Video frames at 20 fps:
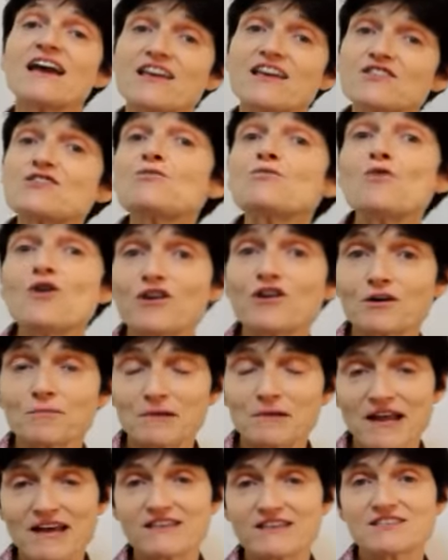in the
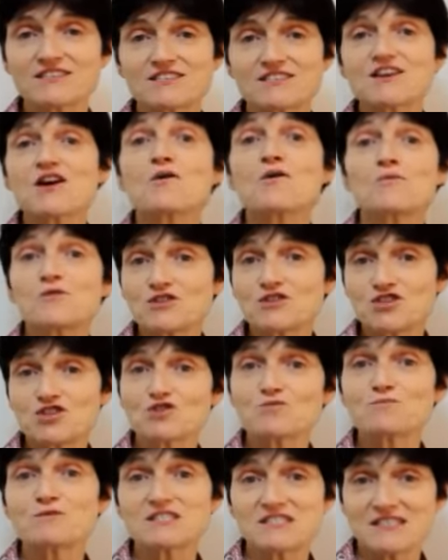workplace with
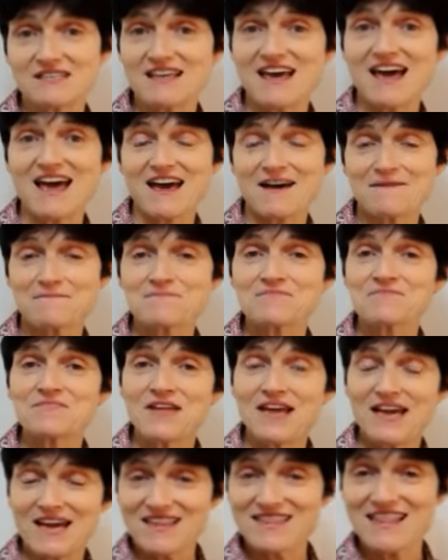Jupiter there
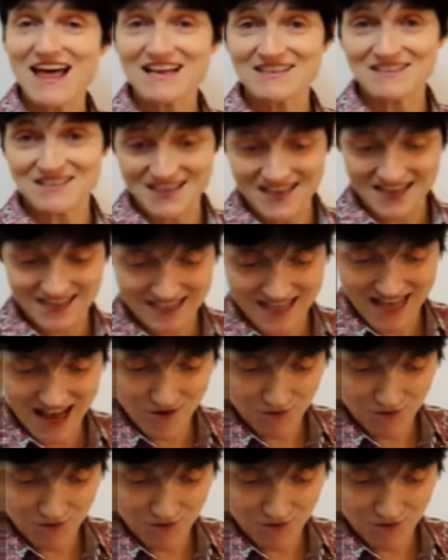in that sixth